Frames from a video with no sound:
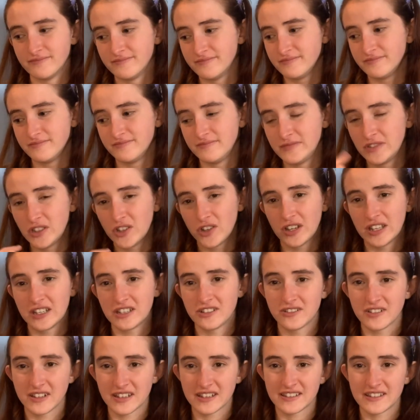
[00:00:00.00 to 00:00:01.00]
not
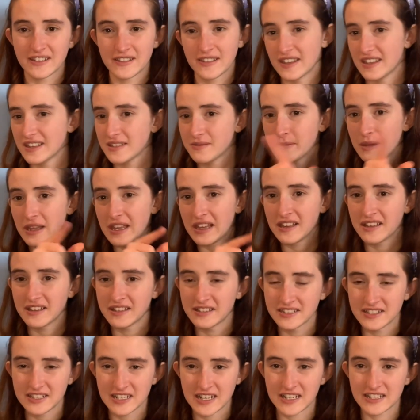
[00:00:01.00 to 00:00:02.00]
interested. That's me
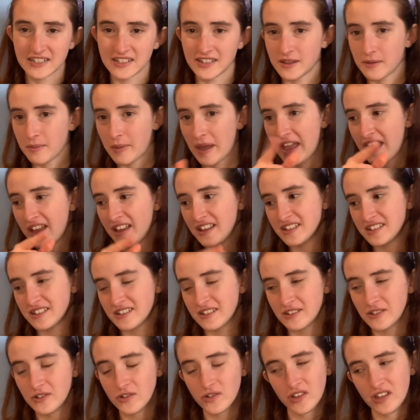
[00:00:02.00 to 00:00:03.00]
changing the page.
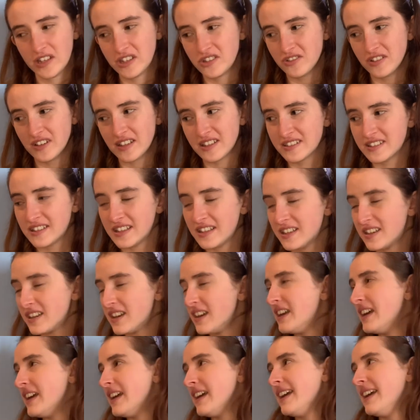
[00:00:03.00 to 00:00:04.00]
Not interested.
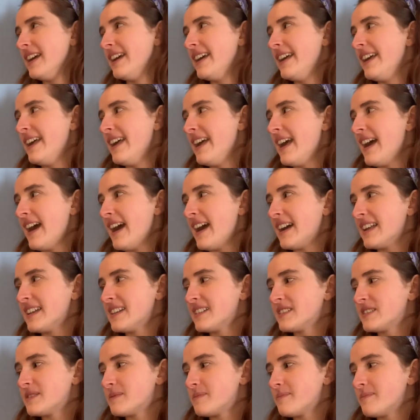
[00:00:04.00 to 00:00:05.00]

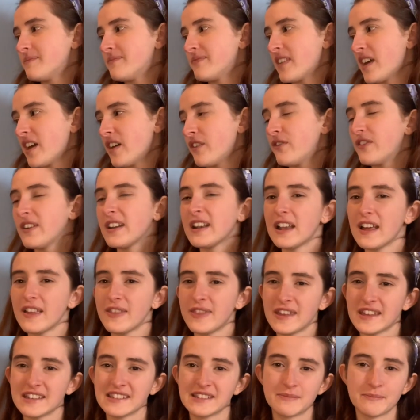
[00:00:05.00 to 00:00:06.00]
And I feel like
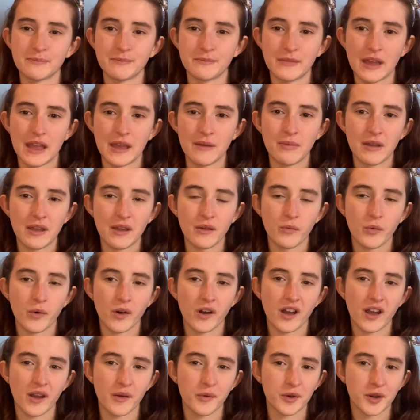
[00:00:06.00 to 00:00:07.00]
that's maybe
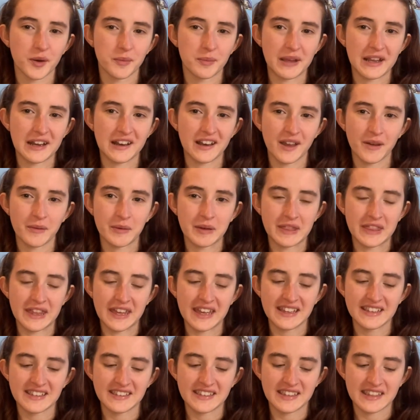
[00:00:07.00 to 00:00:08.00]
what I would have been like with
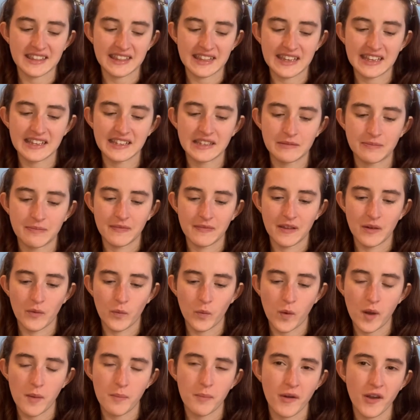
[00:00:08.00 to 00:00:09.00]
this. These
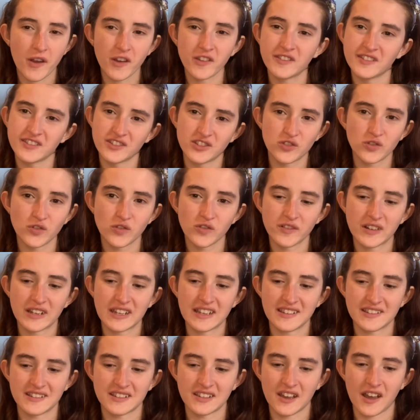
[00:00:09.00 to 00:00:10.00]
were both
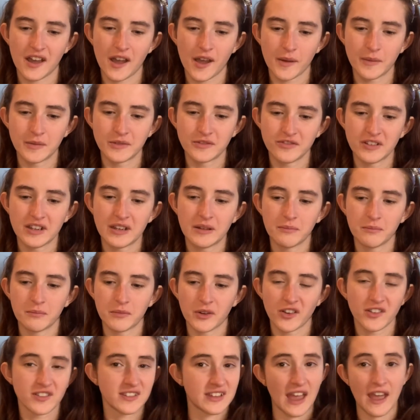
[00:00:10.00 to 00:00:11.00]
stories I was reading
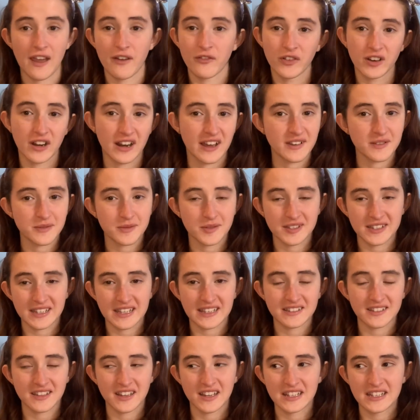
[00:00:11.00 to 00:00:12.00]
because everyone else was
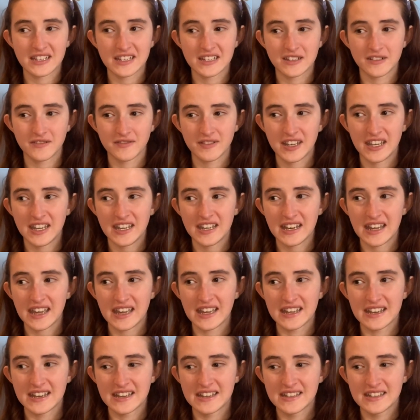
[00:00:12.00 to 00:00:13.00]
excited to read,
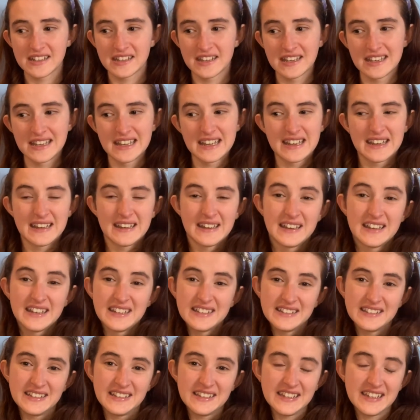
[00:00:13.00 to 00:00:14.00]
and
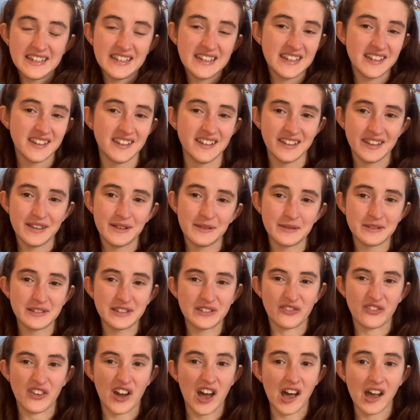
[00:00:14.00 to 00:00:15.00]
yeah, it was
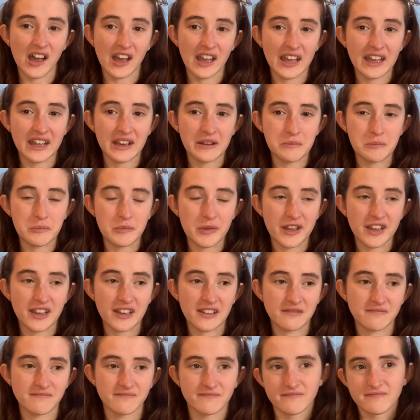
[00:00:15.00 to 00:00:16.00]
fine, but
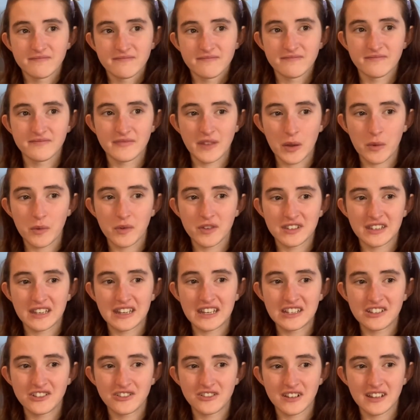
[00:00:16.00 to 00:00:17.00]
it wasn't
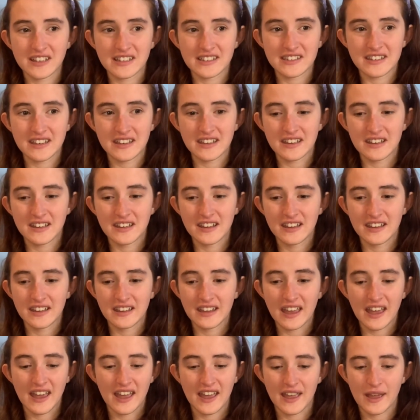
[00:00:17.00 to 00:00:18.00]
interesting.
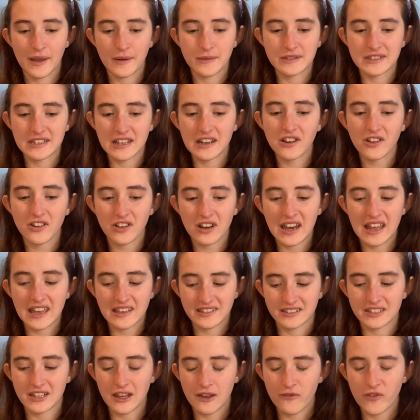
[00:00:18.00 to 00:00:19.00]
Yeah, it was a lot
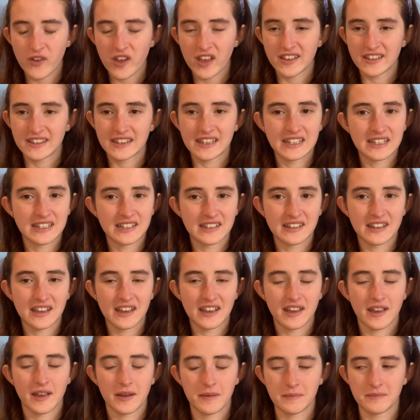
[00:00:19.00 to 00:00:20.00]
less diverse than
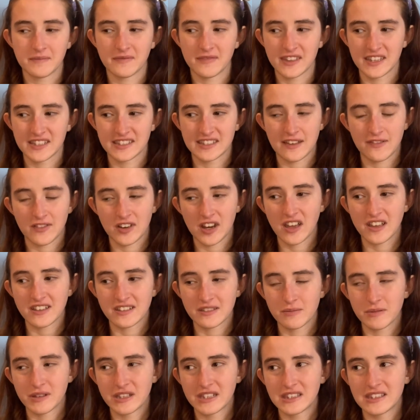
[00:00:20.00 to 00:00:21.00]
The Seven
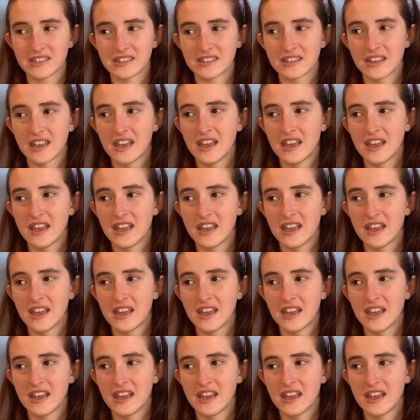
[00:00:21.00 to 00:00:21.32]
Husbands.